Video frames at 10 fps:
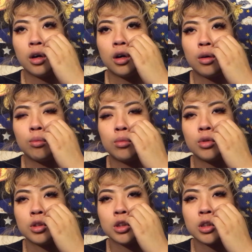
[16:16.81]
I
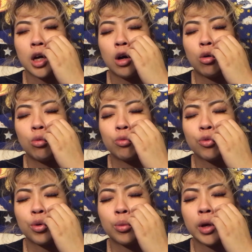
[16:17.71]
just got home
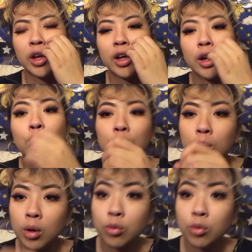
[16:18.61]
from hanging out with my